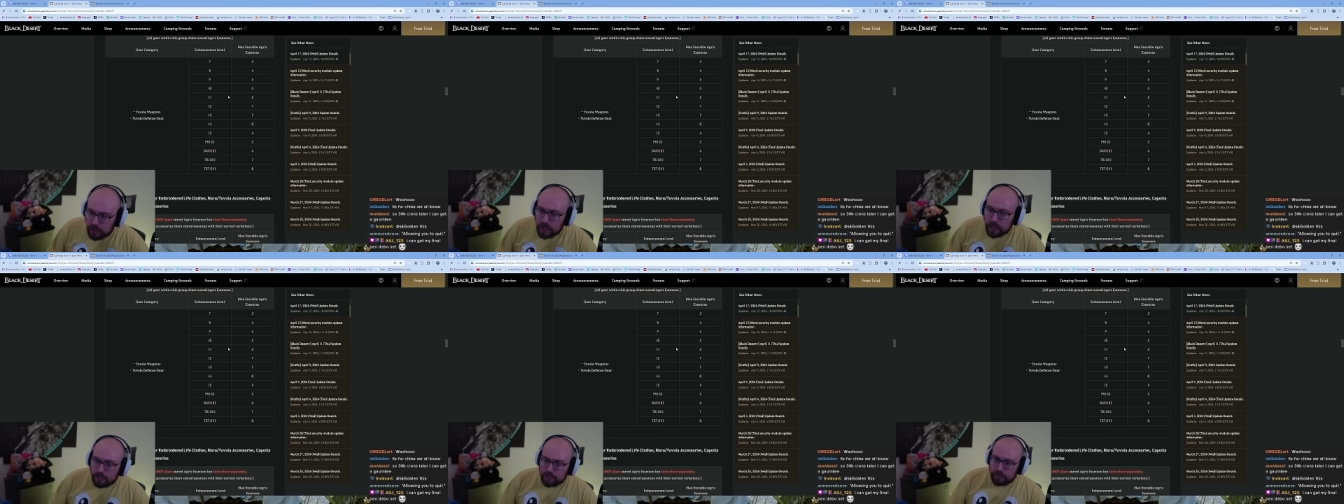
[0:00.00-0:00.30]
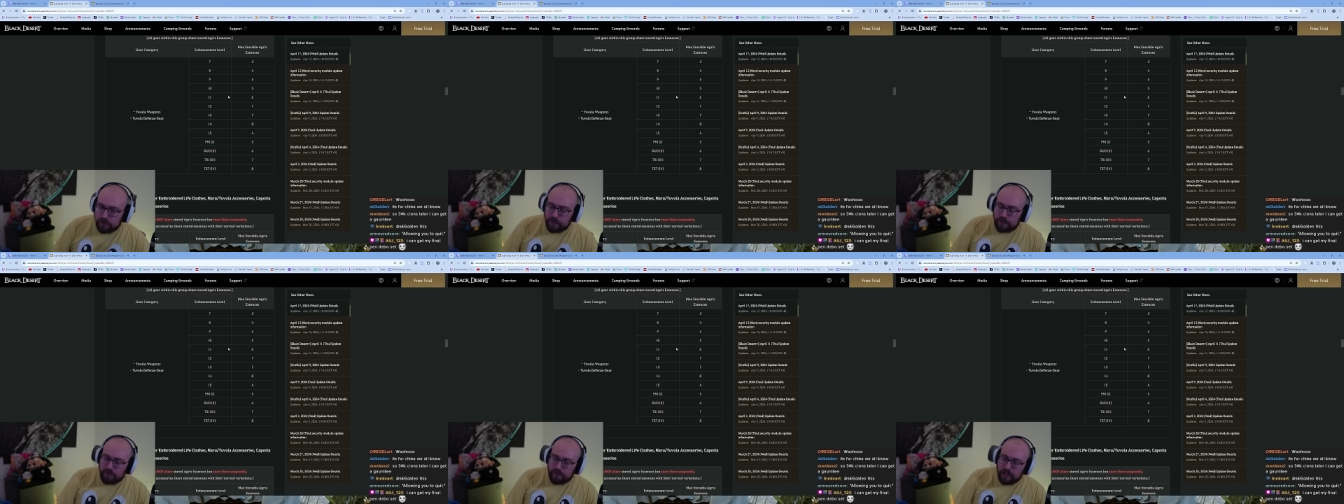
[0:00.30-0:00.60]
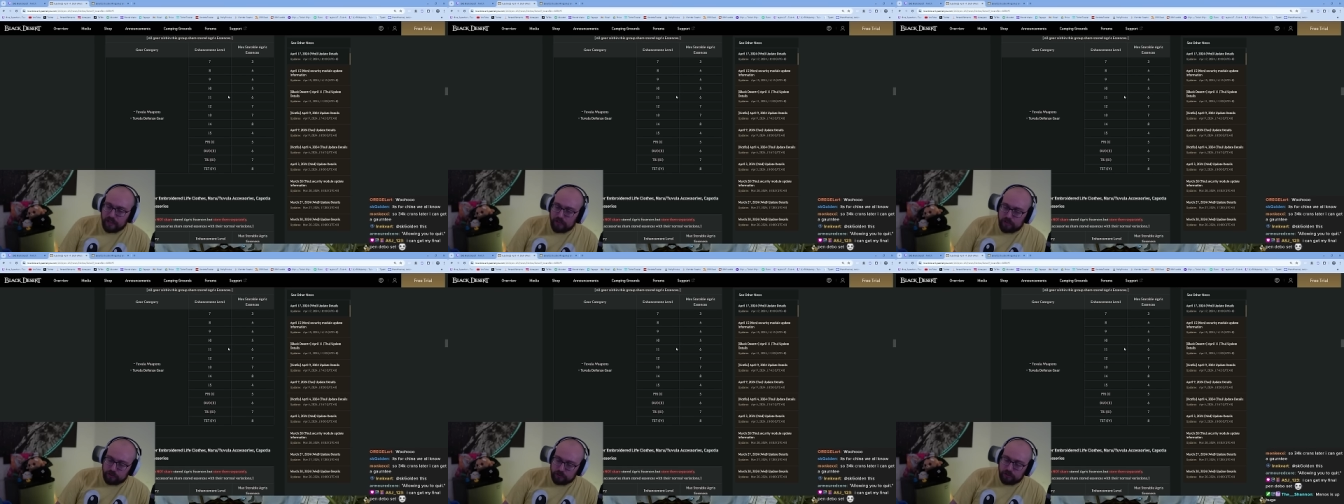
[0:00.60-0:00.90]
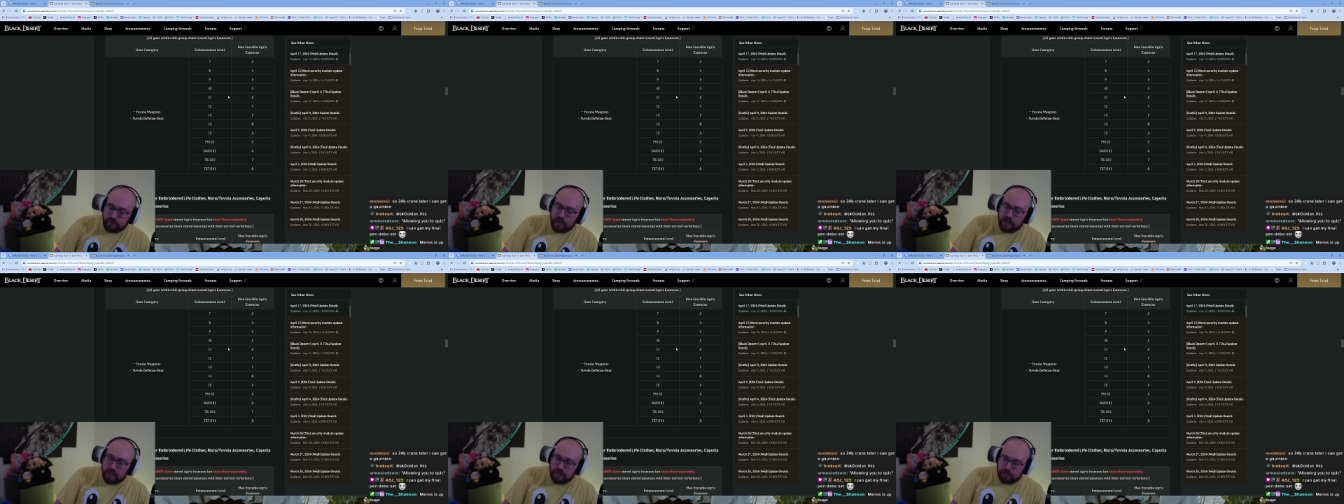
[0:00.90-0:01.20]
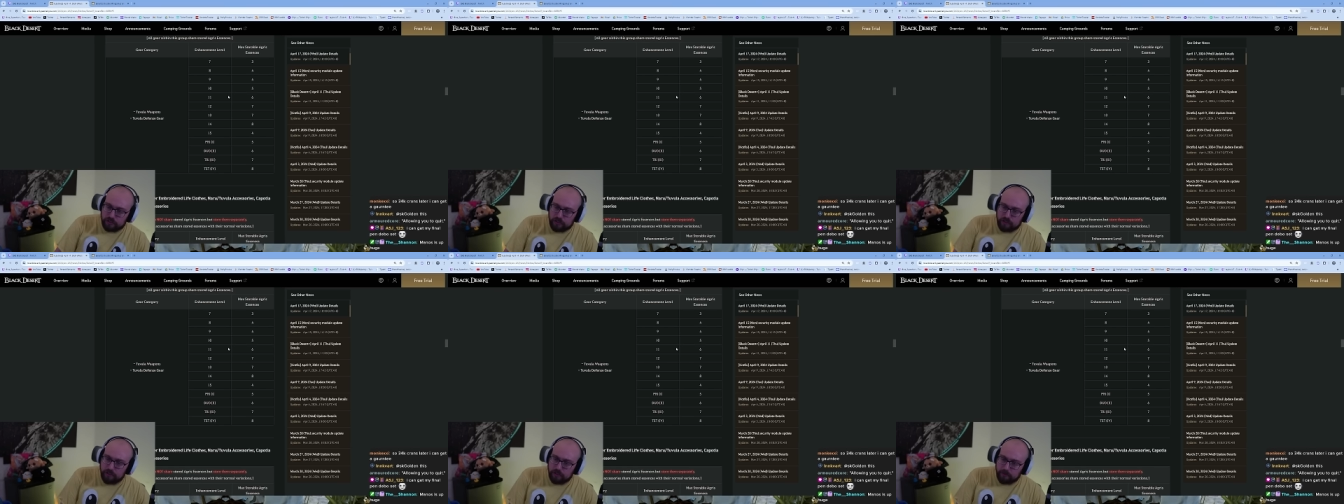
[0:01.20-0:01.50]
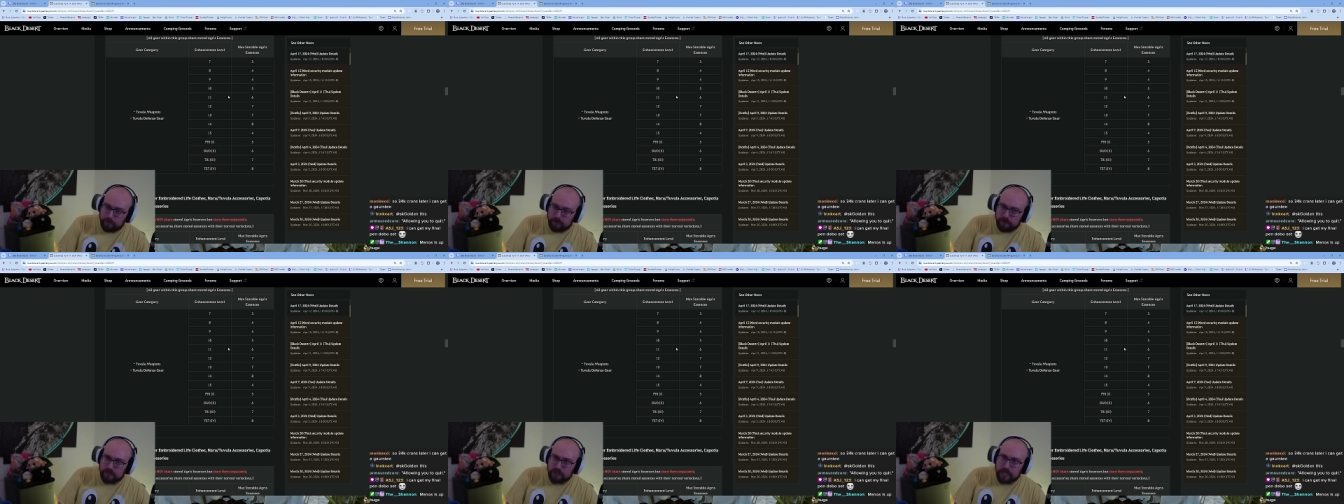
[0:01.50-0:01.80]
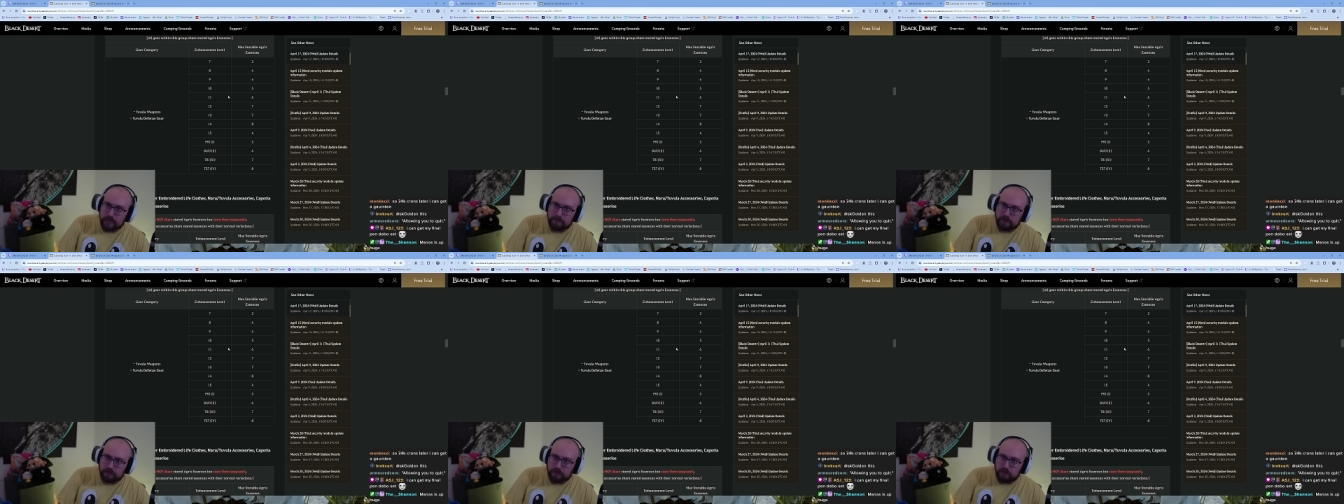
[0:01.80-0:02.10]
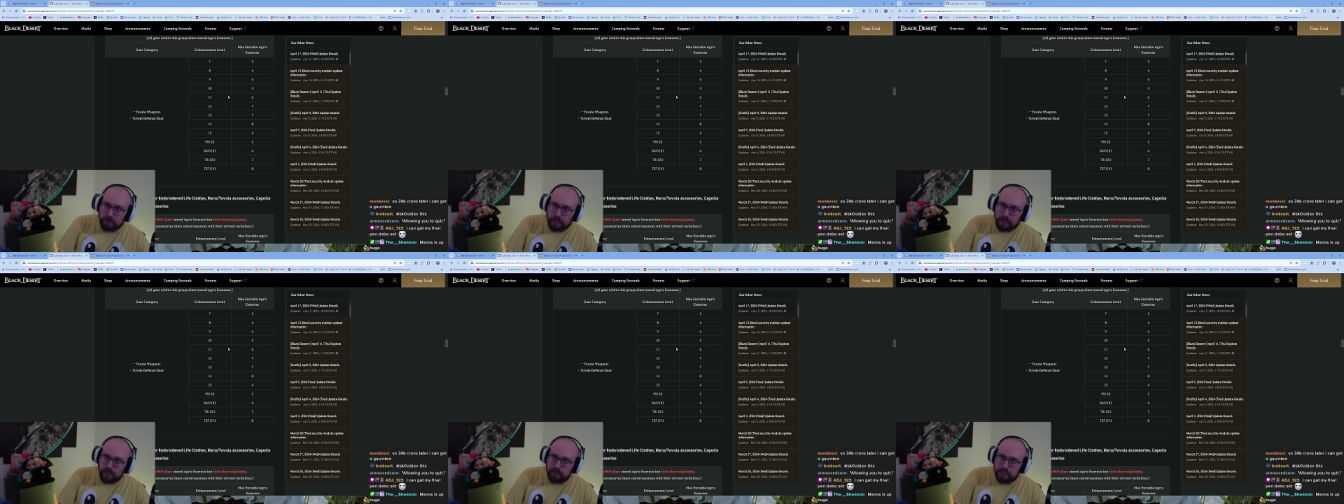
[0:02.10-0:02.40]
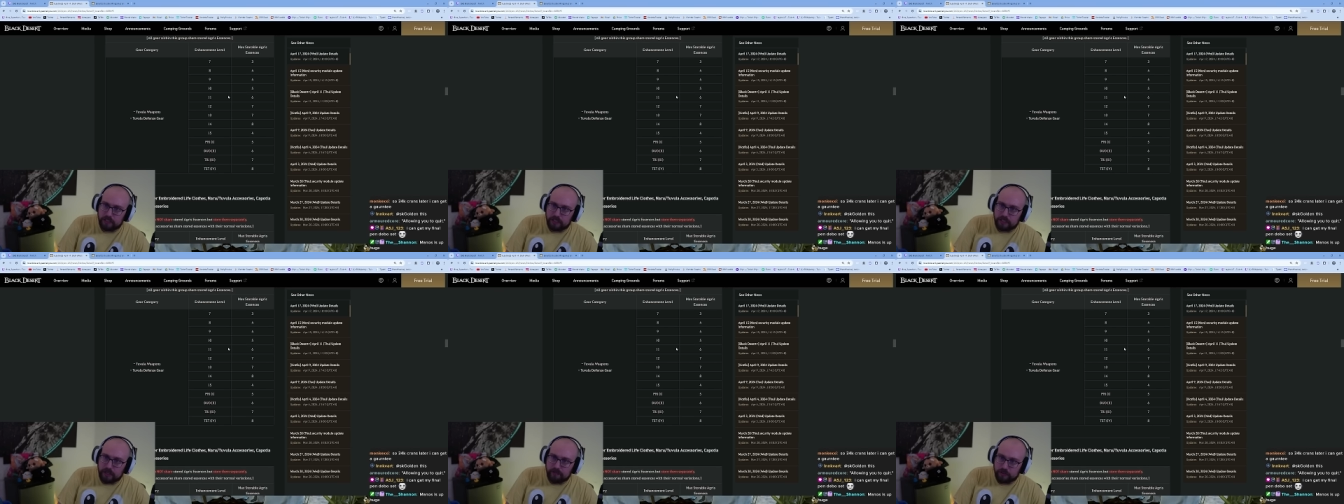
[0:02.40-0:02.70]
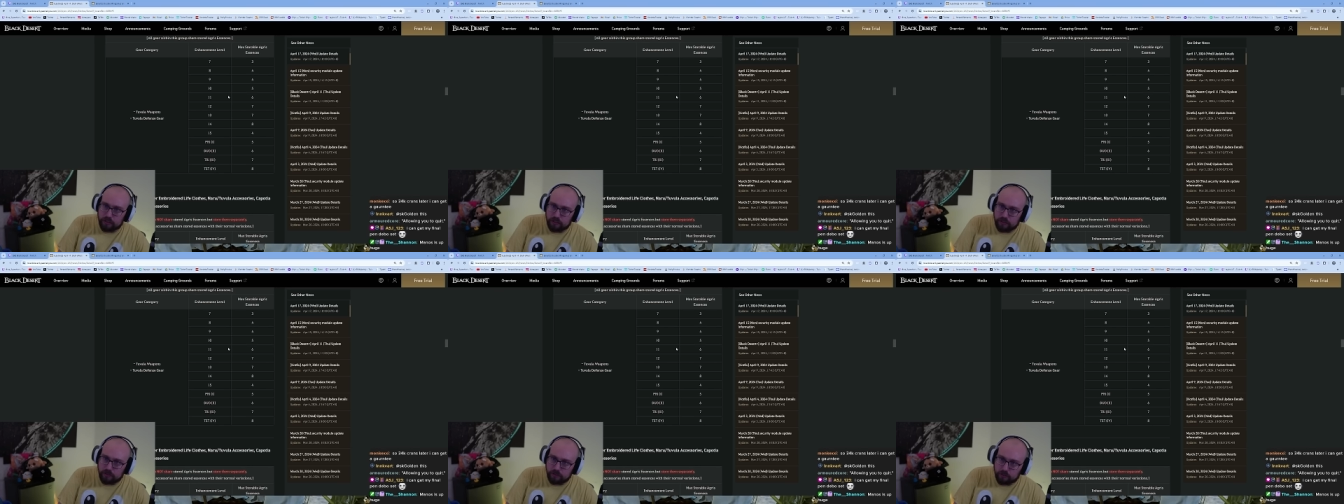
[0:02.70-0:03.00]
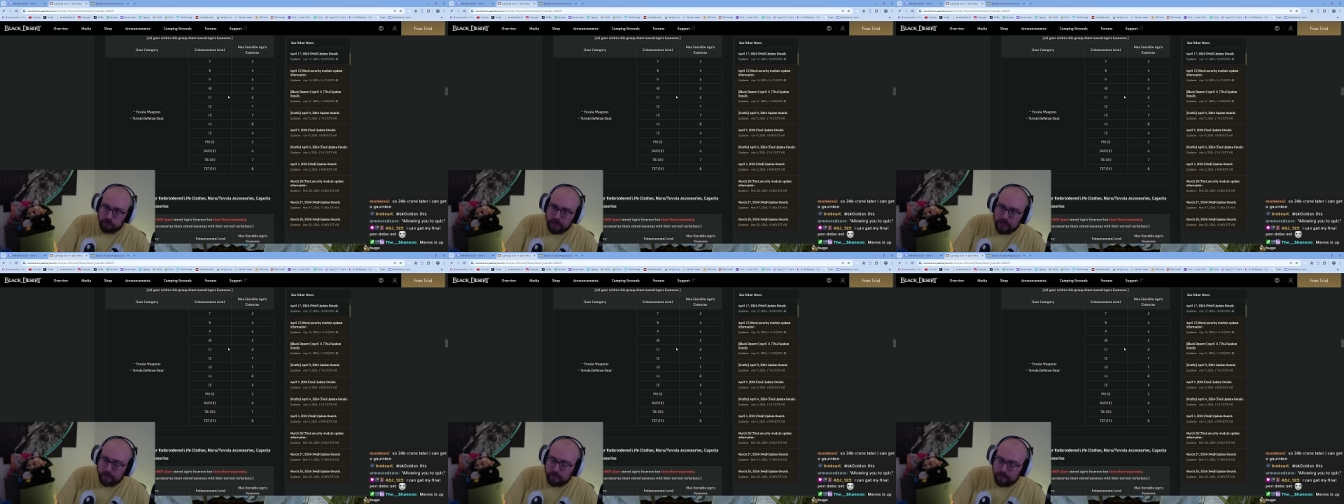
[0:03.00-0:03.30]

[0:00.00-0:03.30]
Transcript: So if you fail your Tuvala a certain number of times, it will guarantee give it to you as well.